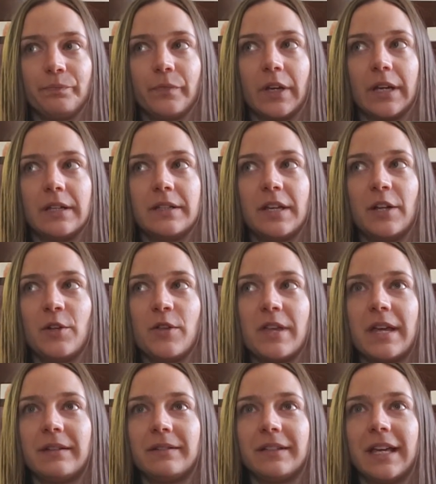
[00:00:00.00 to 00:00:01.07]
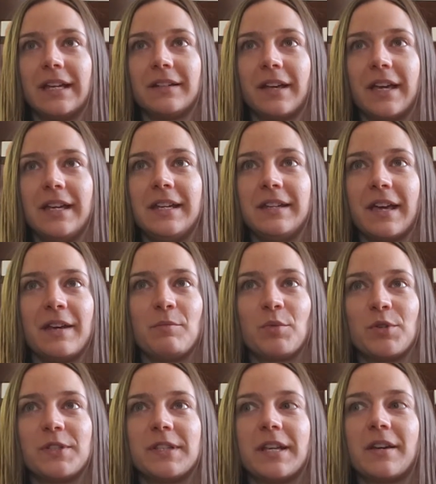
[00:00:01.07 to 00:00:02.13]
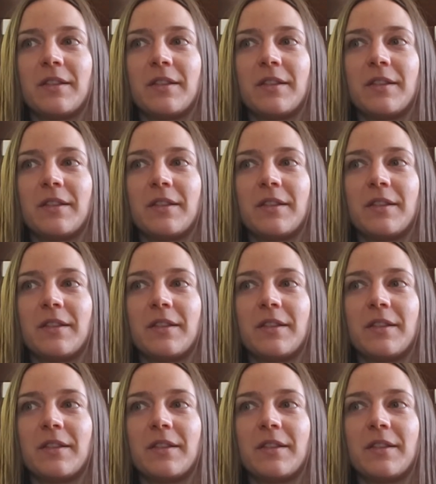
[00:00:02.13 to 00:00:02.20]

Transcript: I can tell you that like 99%